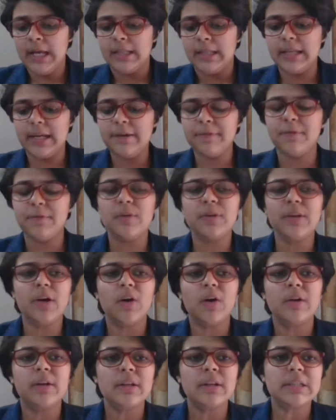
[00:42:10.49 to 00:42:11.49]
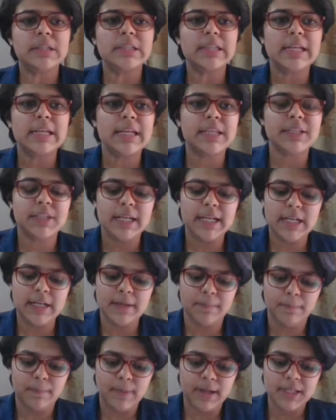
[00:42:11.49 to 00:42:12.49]
Therefore, the author says
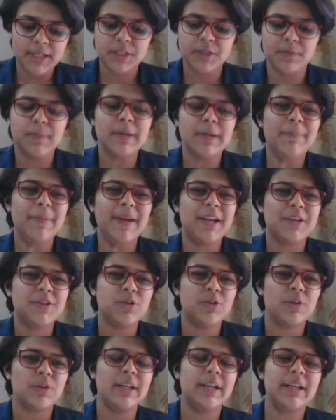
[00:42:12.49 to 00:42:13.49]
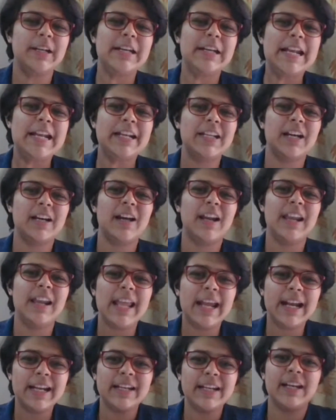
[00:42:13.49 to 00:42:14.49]
it must be made sure that the data
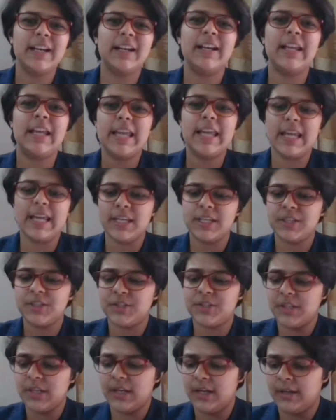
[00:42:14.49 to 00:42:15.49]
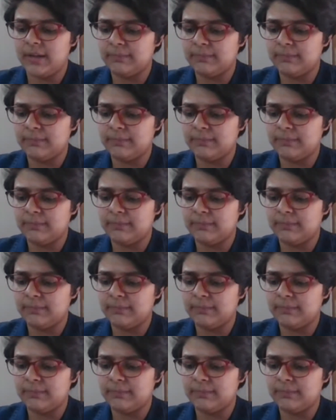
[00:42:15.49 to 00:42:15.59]
collected is